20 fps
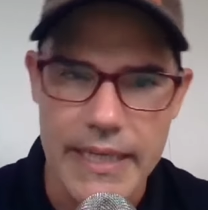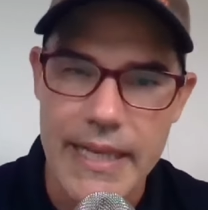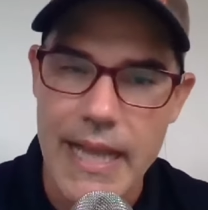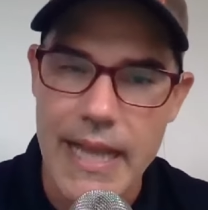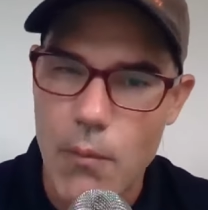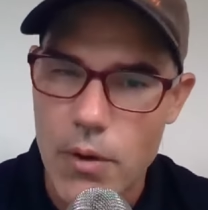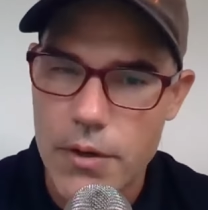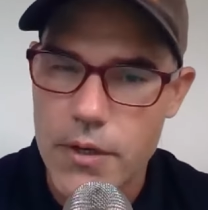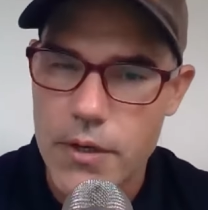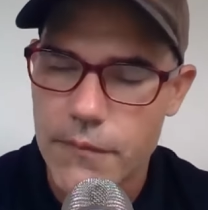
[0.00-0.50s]
And I
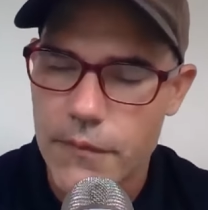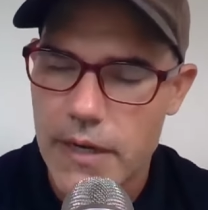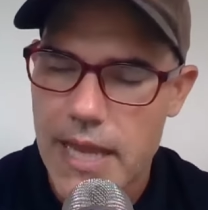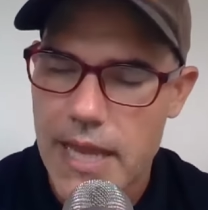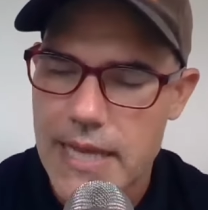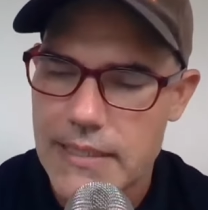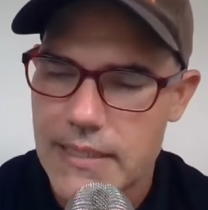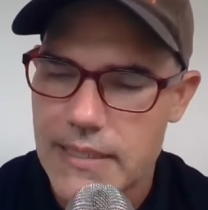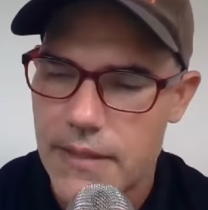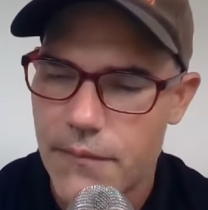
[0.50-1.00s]
wonder if it
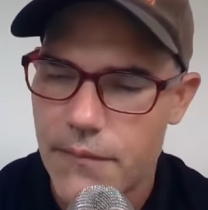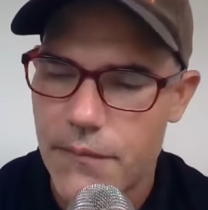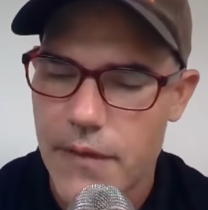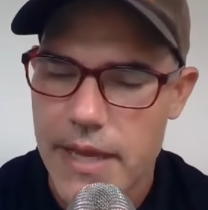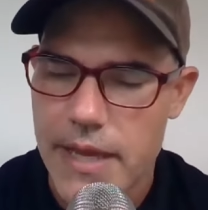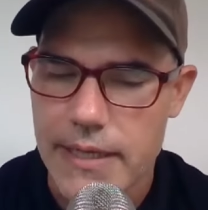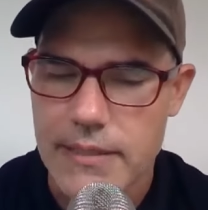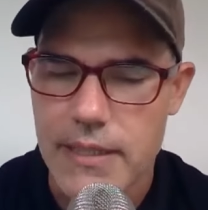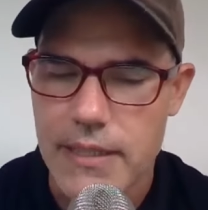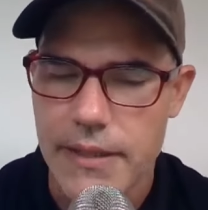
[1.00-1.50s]
has an
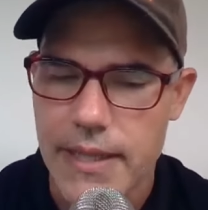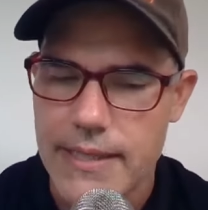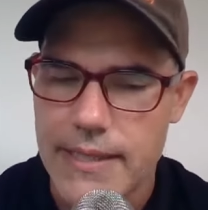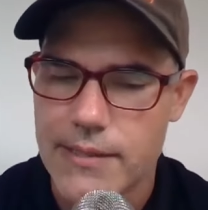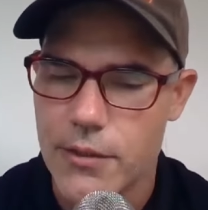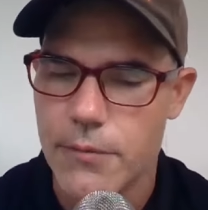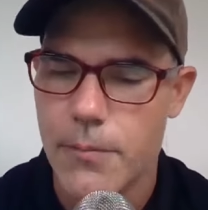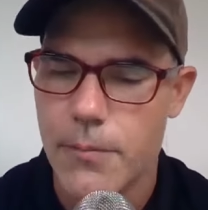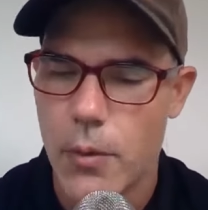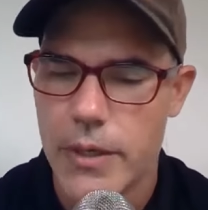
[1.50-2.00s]
effect on that
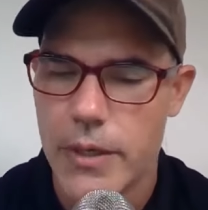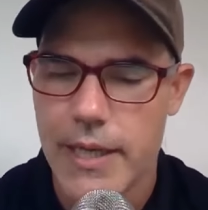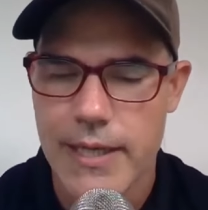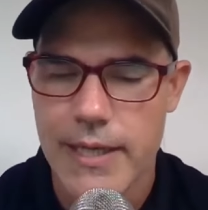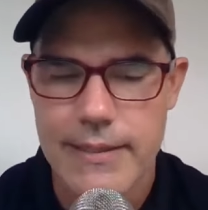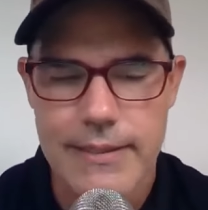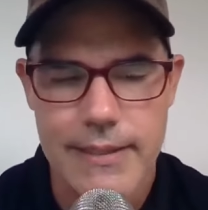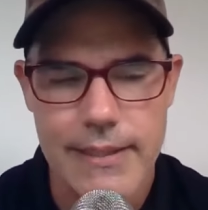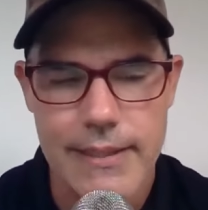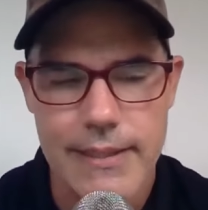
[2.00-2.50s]

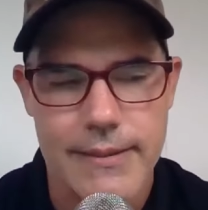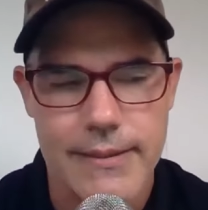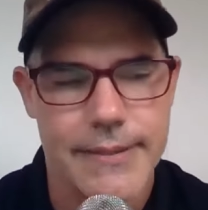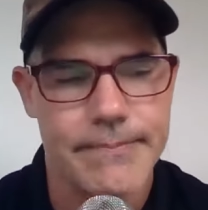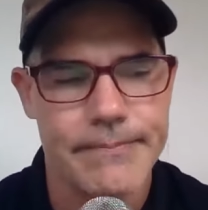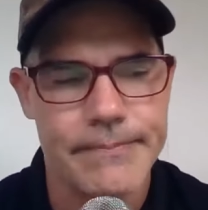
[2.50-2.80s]
2.9 cents.